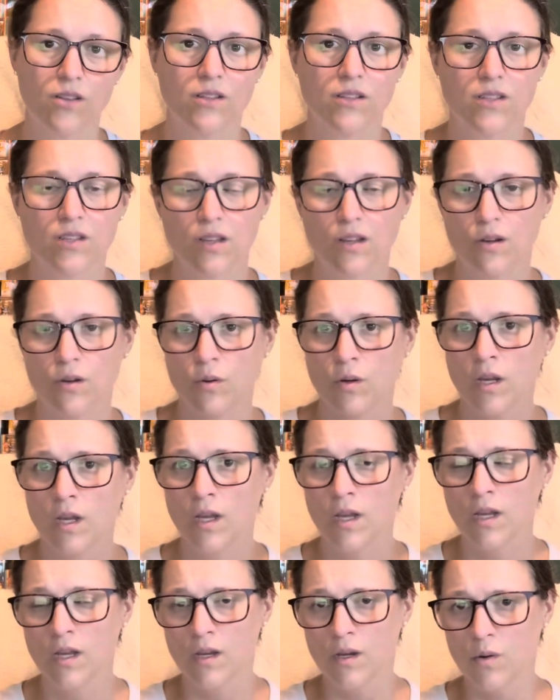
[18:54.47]
And so
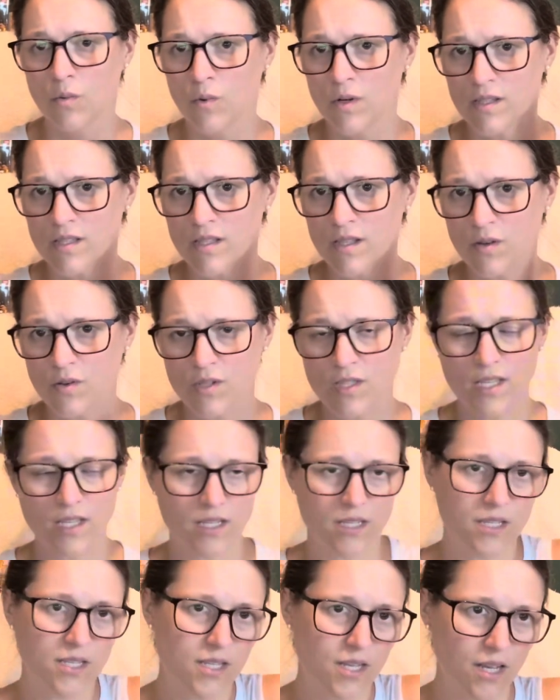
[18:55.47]
once those
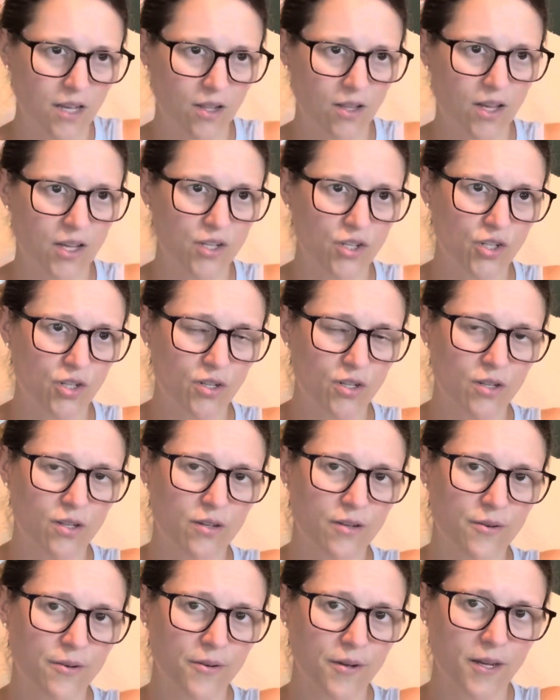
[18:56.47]
things sell, I
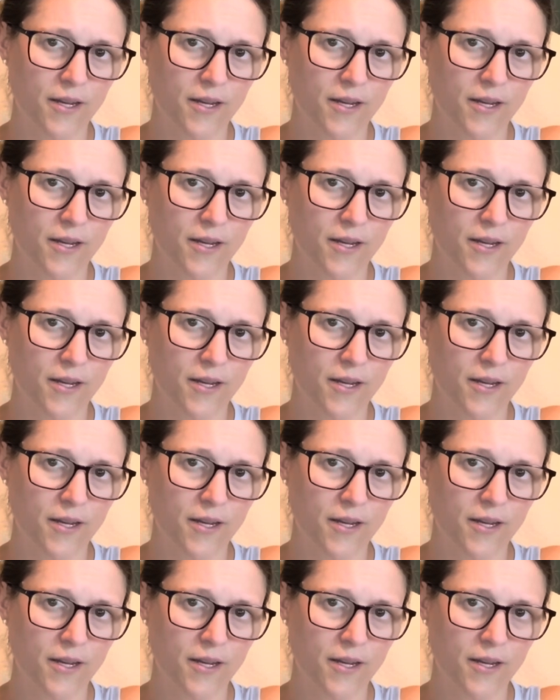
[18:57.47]
should